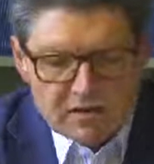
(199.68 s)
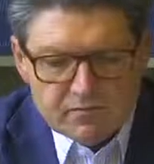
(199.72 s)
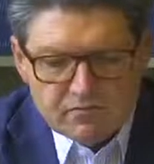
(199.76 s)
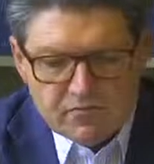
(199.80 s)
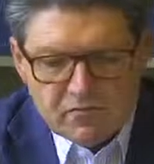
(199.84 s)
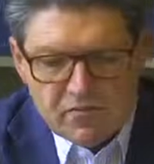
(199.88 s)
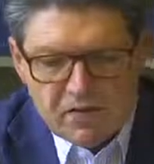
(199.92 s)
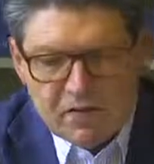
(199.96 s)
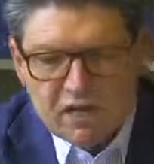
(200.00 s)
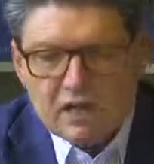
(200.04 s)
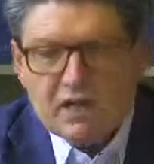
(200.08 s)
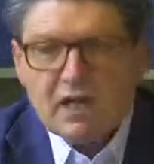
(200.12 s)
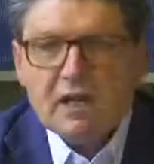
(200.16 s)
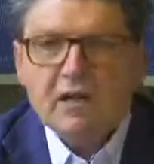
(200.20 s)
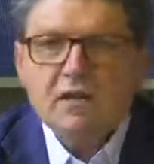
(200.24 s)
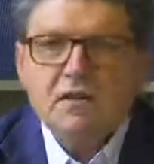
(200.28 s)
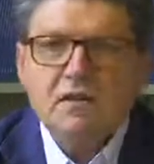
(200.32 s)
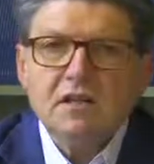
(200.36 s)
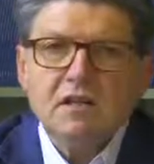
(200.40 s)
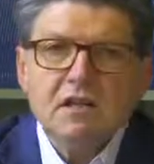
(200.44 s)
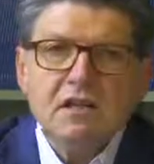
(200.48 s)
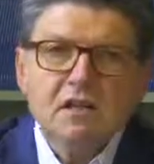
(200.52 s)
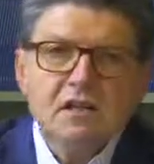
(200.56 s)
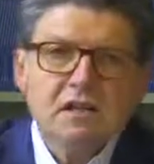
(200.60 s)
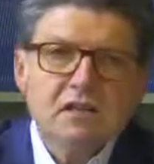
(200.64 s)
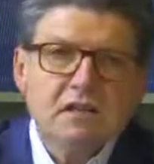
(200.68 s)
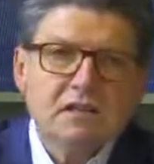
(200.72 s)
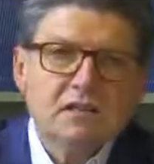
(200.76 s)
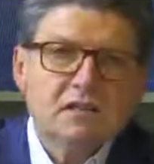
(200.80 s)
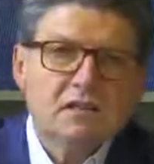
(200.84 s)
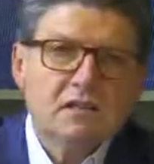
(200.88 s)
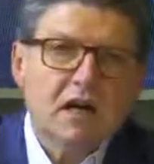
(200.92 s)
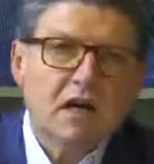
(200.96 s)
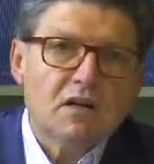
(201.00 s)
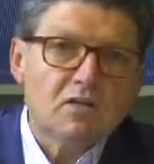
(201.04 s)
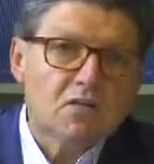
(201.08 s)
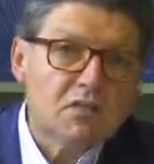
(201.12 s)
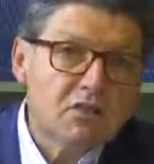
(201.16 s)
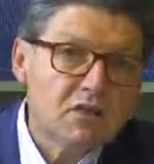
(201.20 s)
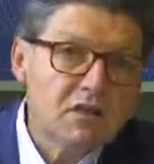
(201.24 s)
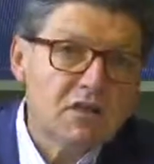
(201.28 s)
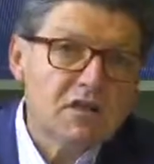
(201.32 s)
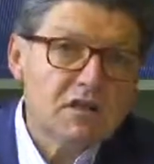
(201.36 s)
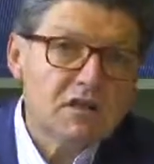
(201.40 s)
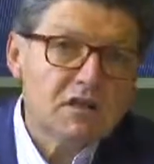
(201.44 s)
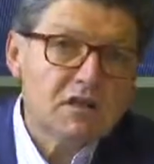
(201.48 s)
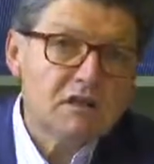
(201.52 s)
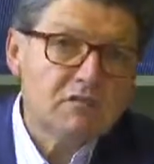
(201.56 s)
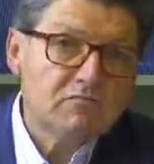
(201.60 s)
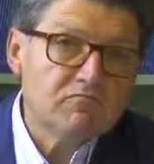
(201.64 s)
boring look? I don't
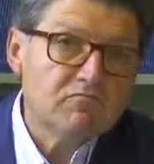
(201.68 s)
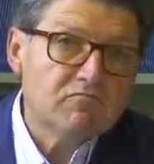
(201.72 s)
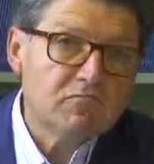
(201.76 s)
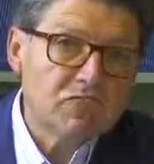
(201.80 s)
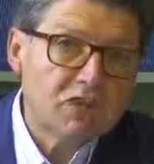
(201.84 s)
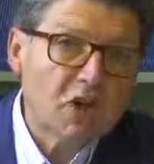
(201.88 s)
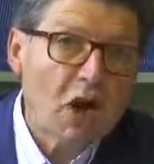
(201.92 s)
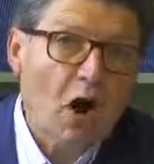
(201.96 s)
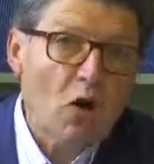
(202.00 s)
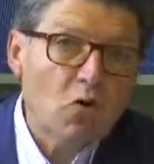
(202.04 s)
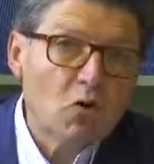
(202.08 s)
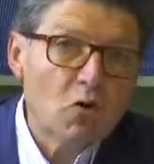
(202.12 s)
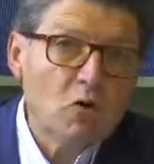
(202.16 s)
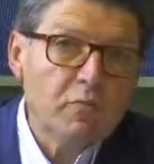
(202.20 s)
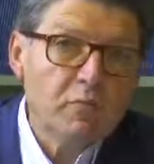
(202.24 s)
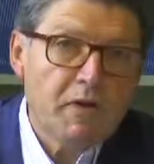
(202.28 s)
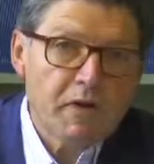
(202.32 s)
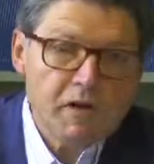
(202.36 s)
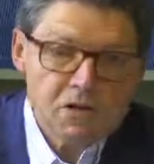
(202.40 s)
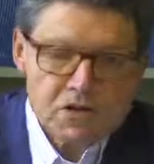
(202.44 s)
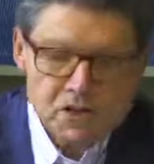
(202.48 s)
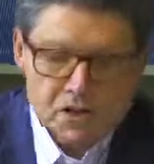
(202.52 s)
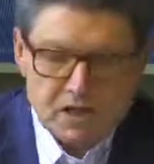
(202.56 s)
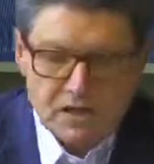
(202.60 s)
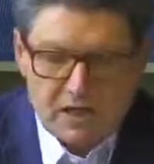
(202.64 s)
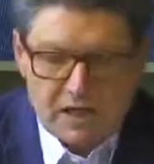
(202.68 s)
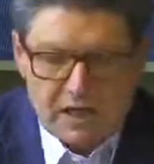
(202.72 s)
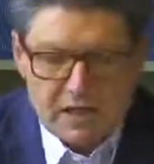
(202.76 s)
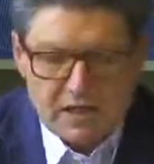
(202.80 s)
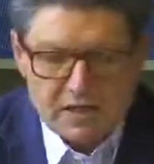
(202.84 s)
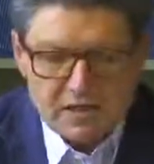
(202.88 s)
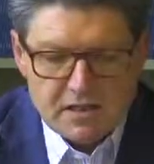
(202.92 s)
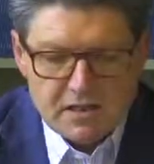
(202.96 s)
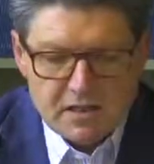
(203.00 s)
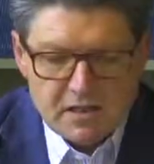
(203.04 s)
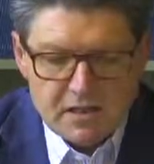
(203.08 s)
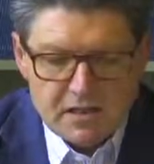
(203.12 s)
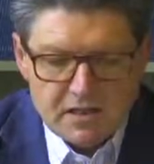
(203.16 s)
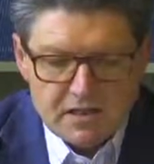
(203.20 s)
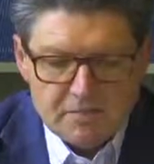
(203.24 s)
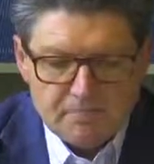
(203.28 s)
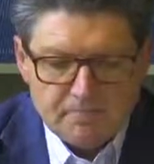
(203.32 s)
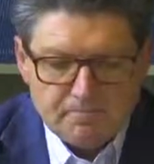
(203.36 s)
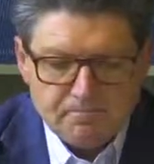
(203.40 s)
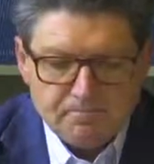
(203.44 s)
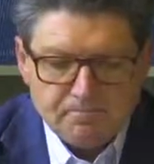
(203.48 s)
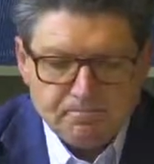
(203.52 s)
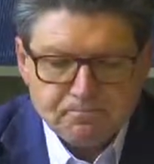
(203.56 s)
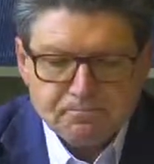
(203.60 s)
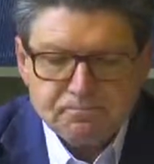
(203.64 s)
think so. But to go back to the ancient
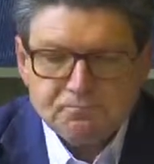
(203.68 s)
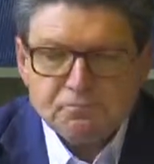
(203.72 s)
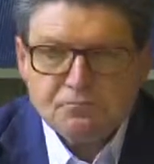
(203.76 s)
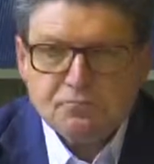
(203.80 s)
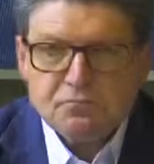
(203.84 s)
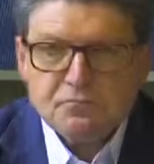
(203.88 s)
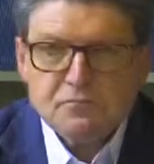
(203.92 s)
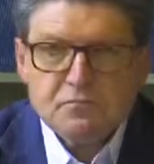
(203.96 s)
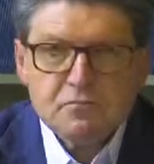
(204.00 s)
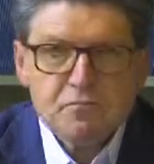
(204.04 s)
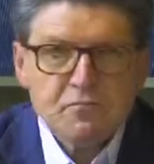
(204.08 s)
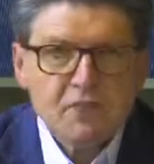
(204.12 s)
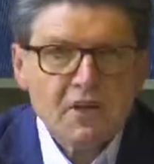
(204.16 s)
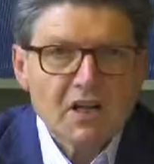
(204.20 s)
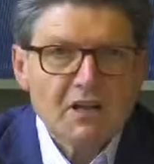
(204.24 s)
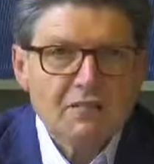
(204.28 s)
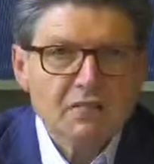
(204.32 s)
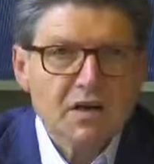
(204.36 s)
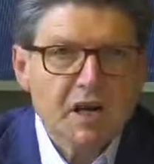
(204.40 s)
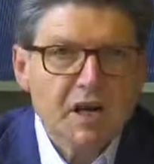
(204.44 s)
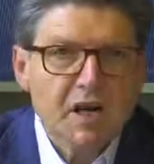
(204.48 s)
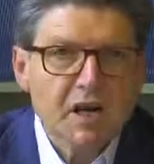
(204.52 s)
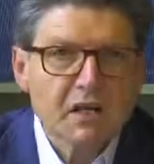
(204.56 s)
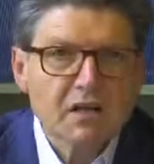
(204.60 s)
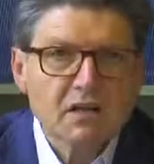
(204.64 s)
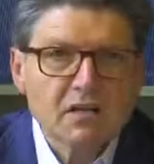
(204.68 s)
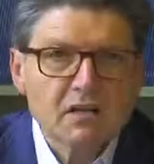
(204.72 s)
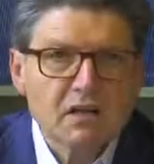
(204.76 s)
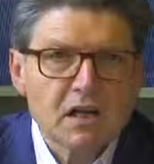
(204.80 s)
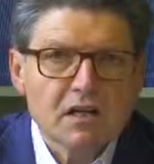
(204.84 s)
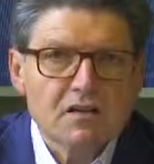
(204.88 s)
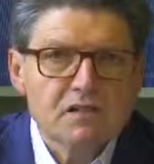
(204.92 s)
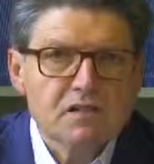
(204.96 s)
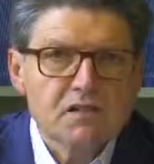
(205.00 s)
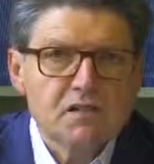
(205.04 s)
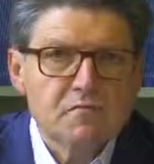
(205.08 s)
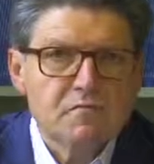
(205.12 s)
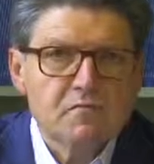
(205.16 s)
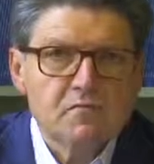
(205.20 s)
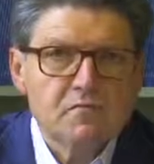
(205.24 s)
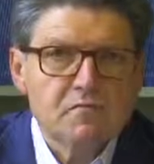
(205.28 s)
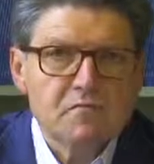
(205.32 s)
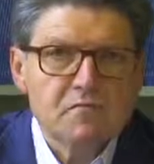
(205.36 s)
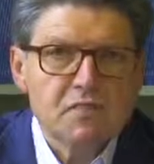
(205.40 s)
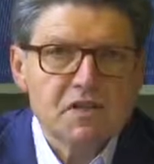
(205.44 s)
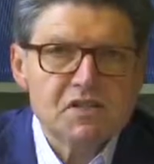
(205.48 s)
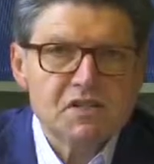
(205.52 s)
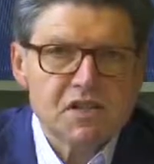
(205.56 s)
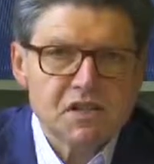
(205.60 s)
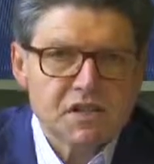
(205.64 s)
Greeks, these
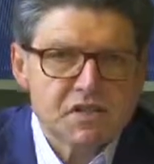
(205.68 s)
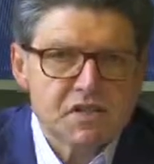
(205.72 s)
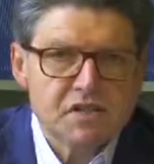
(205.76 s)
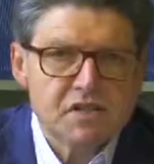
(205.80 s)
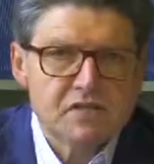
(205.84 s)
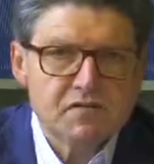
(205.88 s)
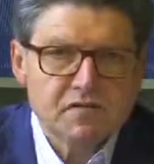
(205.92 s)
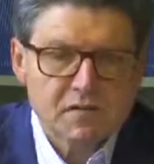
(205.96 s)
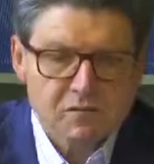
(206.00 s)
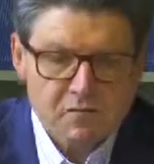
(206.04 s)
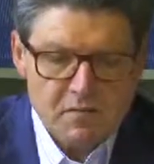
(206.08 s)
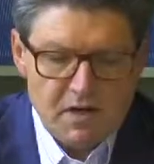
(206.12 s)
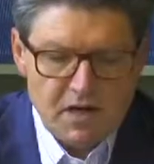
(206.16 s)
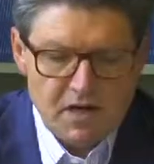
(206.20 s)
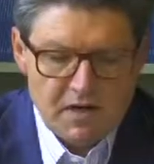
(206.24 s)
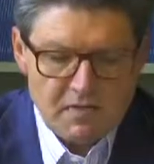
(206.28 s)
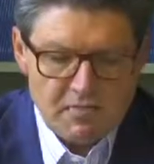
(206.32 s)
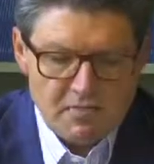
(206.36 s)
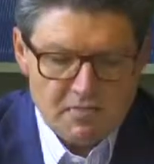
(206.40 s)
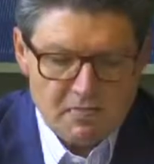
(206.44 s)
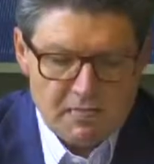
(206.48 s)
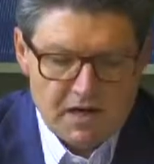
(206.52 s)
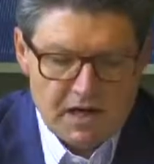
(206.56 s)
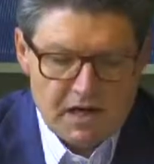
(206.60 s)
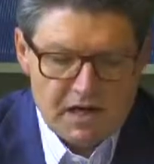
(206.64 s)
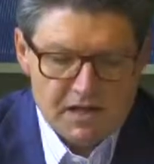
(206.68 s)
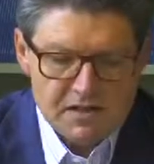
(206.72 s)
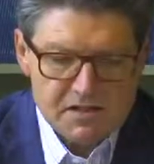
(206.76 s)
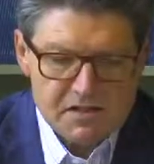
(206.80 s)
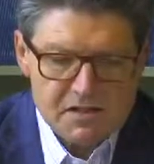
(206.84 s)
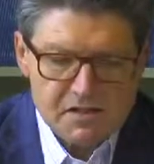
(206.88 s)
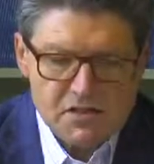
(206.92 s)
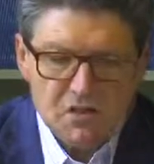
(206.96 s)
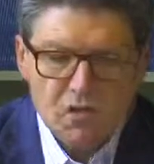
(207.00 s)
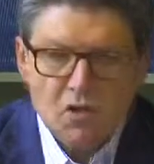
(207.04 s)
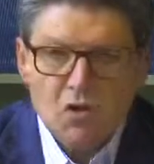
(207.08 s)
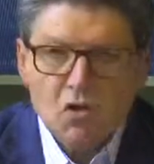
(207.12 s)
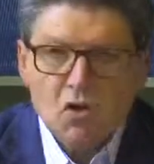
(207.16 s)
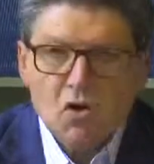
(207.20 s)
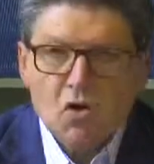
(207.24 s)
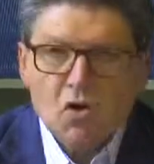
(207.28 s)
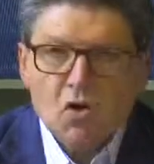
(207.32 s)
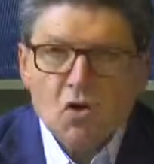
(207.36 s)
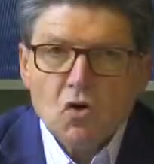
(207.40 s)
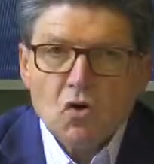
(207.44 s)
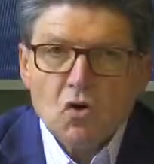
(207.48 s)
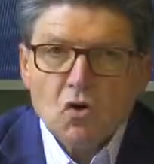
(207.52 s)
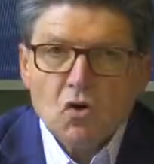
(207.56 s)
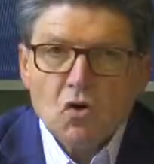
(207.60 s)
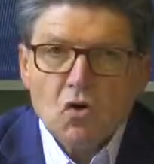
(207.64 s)
people who also experienced
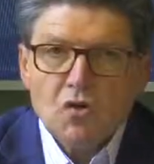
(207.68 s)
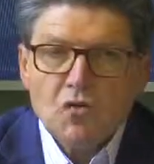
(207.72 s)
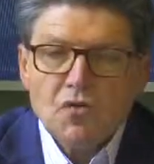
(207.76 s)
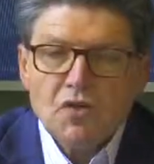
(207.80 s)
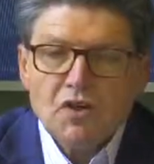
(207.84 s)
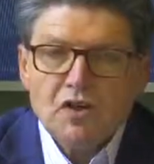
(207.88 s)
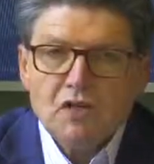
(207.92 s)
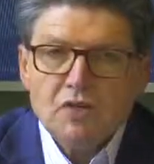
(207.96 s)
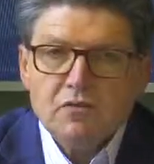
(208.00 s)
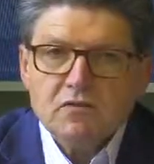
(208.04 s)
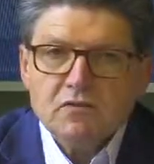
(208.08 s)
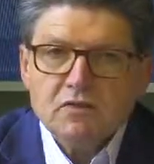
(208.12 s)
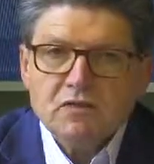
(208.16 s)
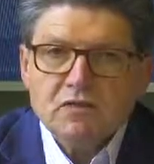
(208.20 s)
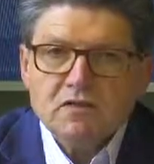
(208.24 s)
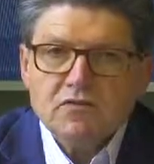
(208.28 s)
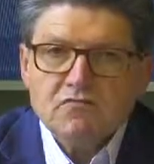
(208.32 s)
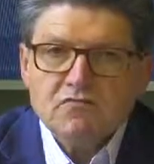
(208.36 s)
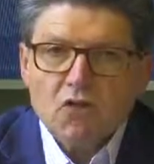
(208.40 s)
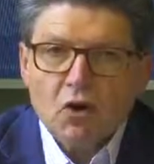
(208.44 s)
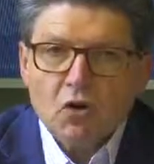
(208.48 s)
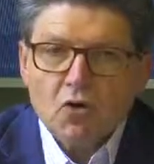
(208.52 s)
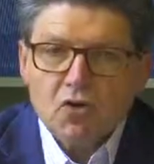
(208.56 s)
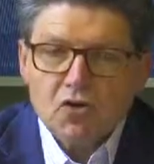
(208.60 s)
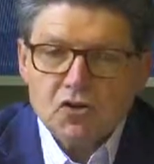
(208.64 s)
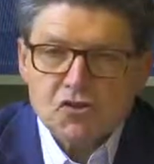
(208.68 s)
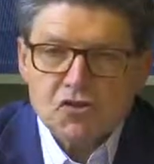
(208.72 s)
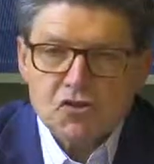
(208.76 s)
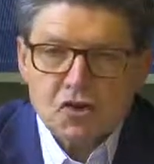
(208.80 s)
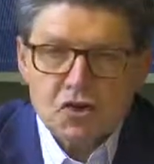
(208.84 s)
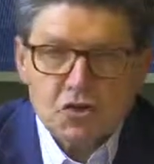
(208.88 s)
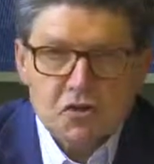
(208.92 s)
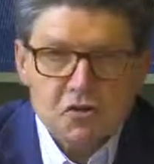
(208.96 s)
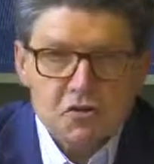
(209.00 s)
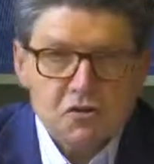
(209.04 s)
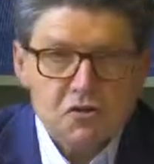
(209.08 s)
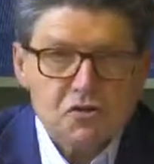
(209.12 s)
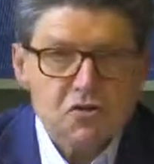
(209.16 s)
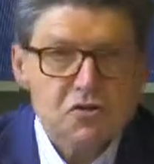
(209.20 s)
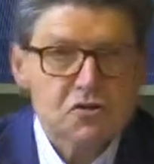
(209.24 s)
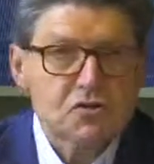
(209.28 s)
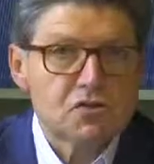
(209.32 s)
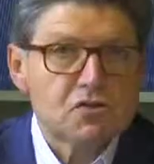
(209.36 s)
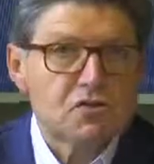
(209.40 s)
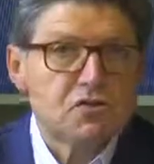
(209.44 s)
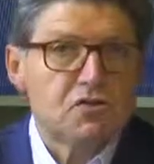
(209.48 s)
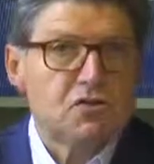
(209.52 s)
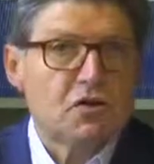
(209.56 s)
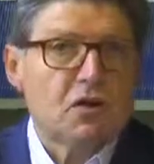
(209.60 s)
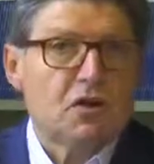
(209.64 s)
the world primarily through their eyes were
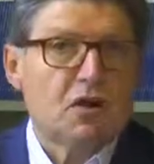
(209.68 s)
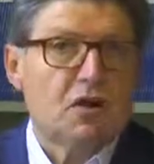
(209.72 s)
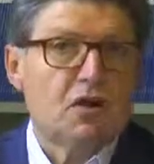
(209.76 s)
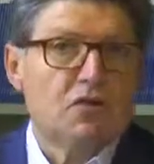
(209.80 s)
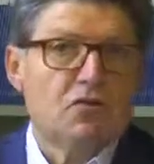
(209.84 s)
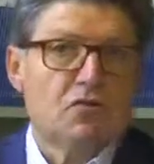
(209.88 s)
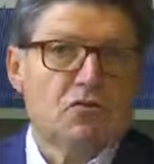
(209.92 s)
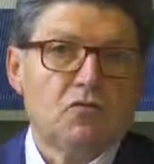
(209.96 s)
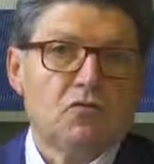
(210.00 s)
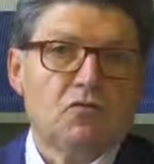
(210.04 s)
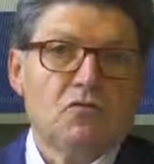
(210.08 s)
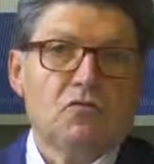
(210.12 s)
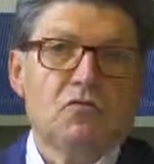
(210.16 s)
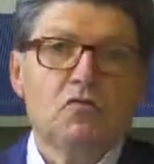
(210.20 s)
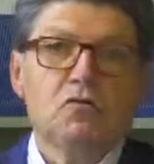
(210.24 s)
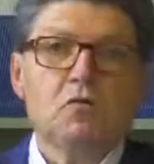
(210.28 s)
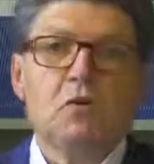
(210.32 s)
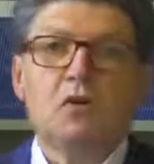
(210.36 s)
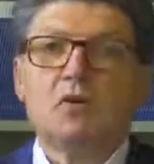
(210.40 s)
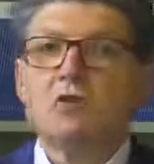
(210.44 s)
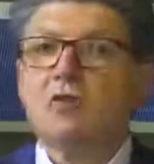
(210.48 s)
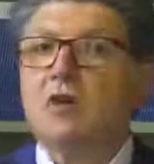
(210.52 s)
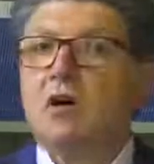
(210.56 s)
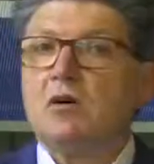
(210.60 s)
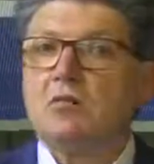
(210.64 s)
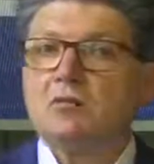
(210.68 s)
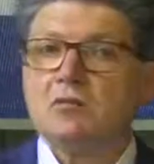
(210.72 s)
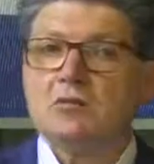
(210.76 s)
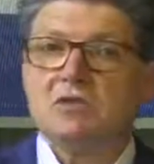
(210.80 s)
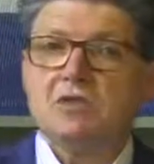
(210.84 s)
obsessed with